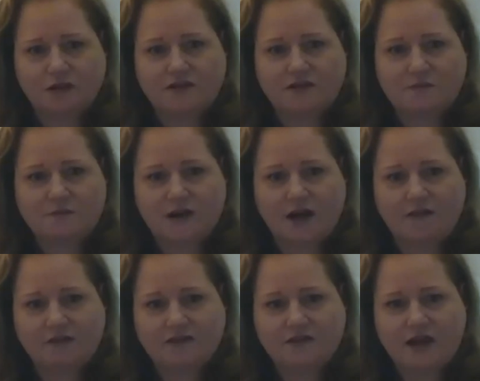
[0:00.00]
deep dive
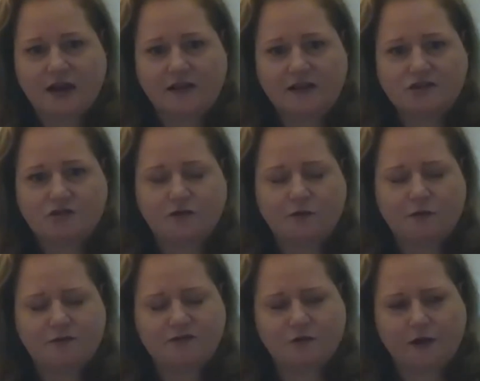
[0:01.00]
into that history, what
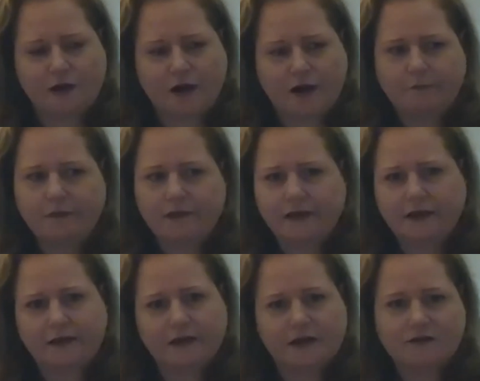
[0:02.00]
was going on
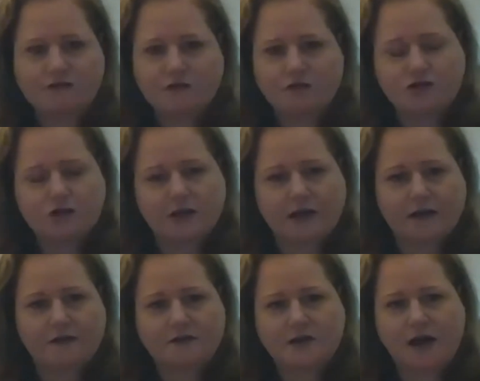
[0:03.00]
politically and socially at
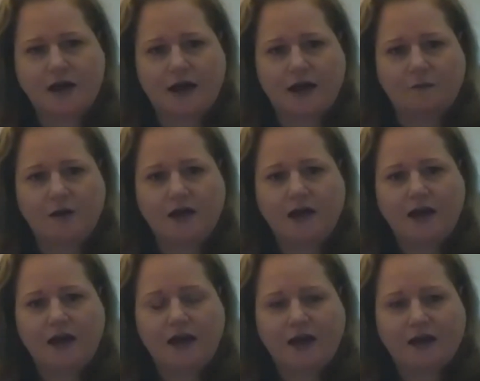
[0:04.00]
the time.
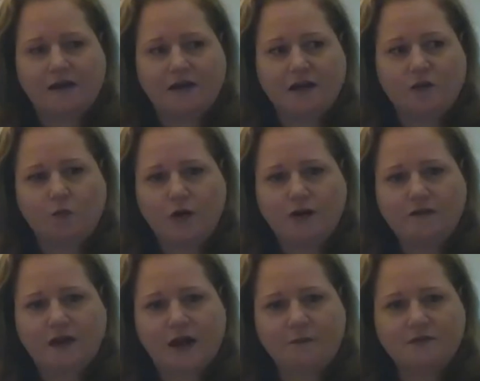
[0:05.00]
And in one of
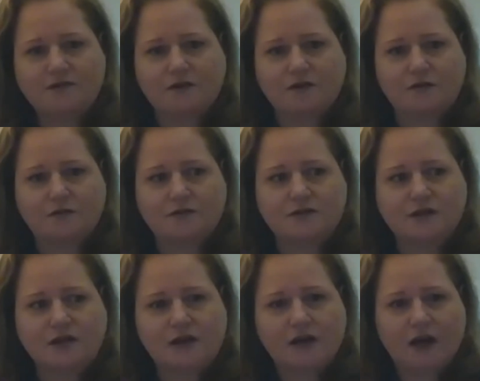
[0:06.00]
the episodes,
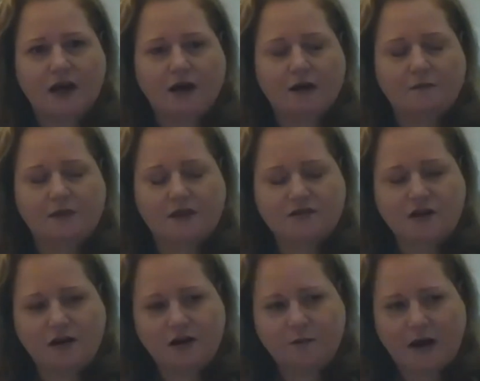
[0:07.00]
they
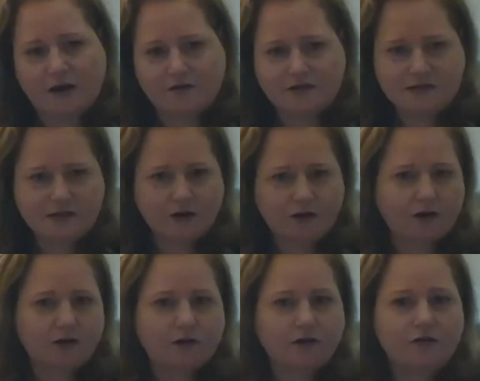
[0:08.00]
talk about Sarah
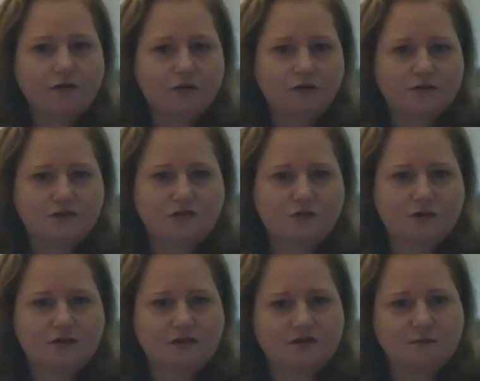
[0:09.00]
Good, who is
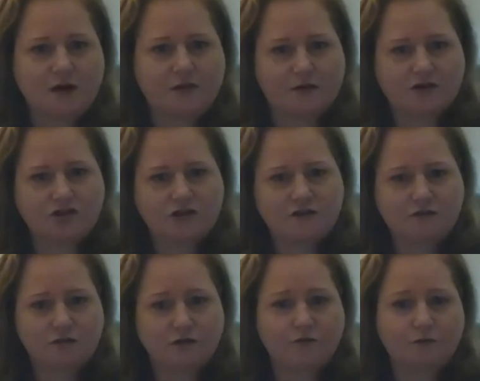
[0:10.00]
Dorothy's mother, and she's
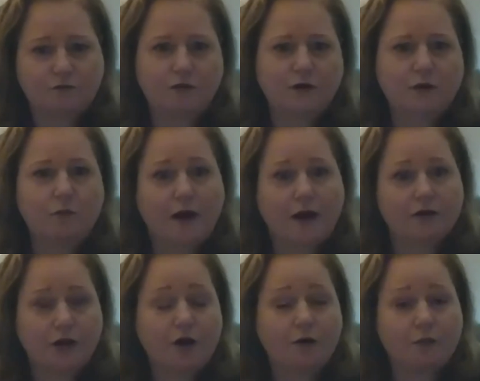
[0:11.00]
sort of really well
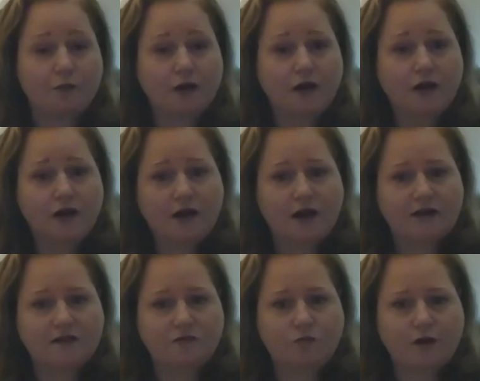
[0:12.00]
known
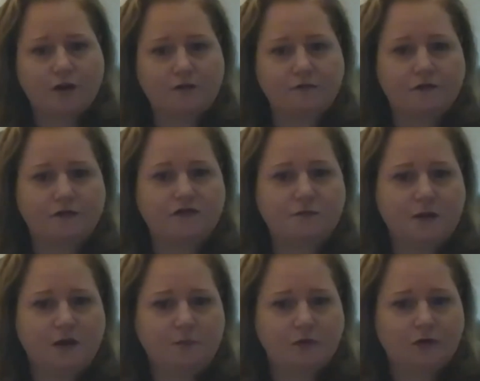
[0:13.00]
as one of the first
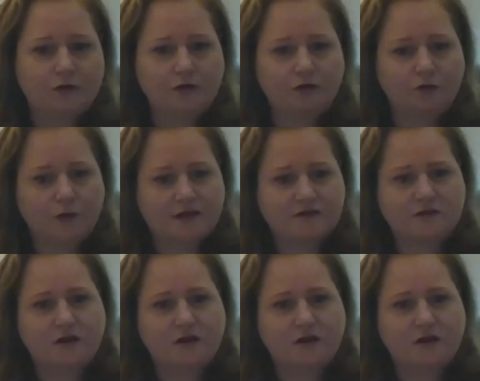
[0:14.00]
people who was